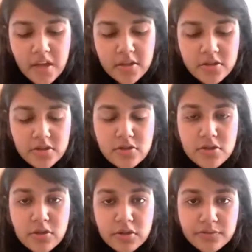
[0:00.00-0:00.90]

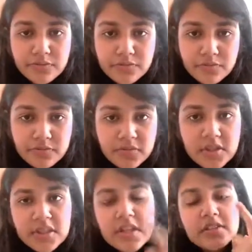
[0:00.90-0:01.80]
So
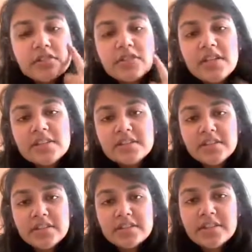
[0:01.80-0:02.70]
yeah, so it does
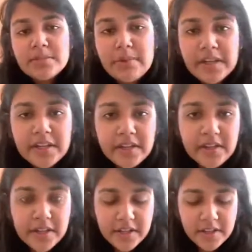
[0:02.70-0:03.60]
descend by
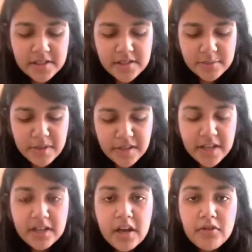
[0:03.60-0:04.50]
gradient descent by
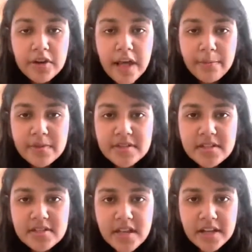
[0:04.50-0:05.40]
that. Now what happens
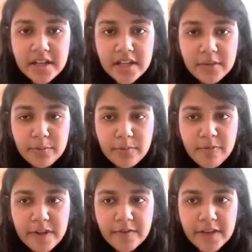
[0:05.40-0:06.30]
is that like
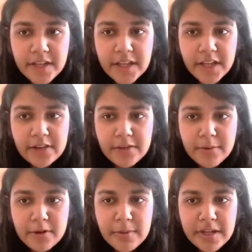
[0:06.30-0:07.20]
when we're taking e to the
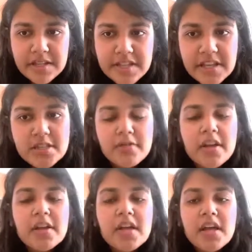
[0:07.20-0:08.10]
power of minus x
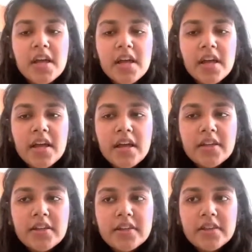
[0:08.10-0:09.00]
square,
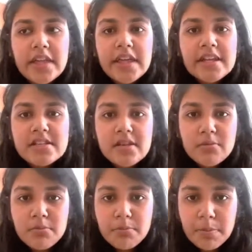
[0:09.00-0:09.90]
there is a
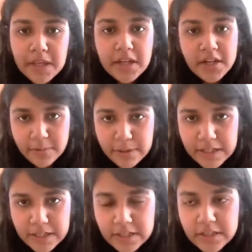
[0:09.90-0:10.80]
bigger
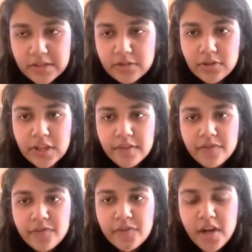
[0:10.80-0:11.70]
penalty. So
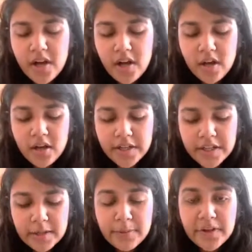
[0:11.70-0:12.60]
if a
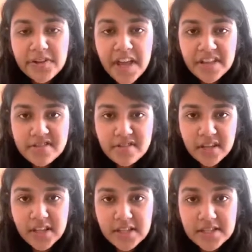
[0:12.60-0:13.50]
data point tries to
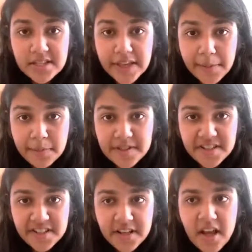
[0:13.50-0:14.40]
escape
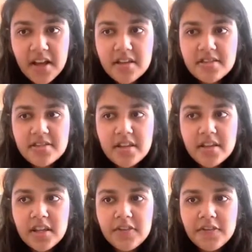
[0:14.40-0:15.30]
its class,
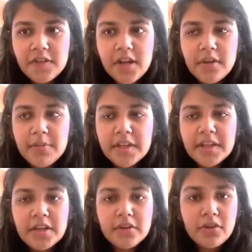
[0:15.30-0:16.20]
and if we are
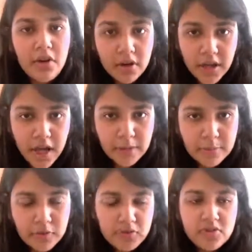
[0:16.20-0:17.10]
making a wrong
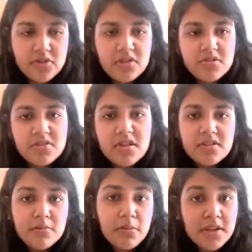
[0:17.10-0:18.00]
hypothesis,
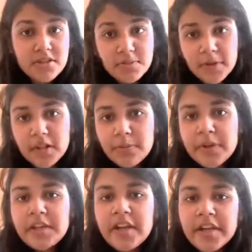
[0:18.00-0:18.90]
there's a much bigger
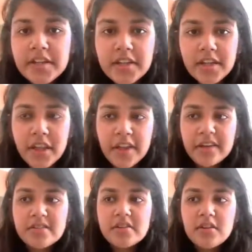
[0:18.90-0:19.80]
penalty than there
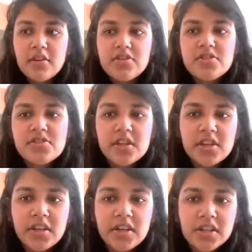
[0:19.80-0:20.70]
is in logistic
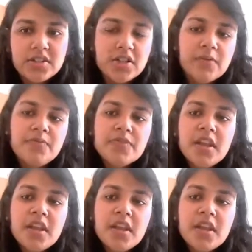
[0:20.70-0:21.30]
regression.